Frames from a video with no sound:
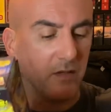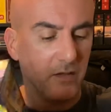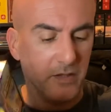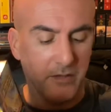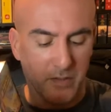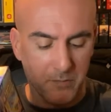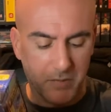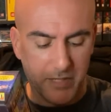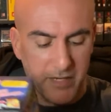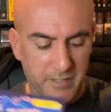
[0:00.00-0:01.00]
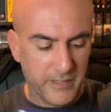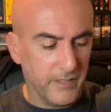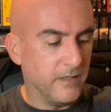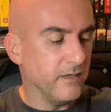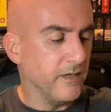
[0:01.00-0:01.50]
in the Kabaya kit.
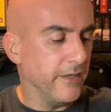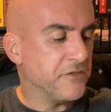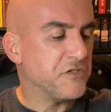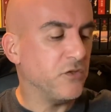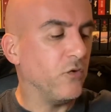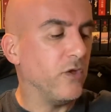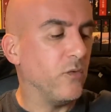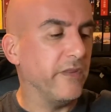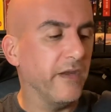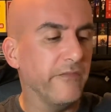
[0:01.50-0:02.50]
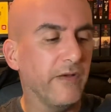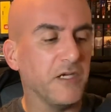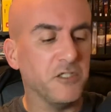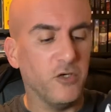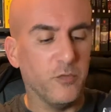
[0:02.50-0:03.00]
And this is the only one that I've
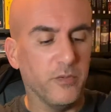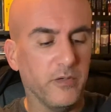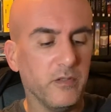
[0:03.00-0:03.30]
actually opened.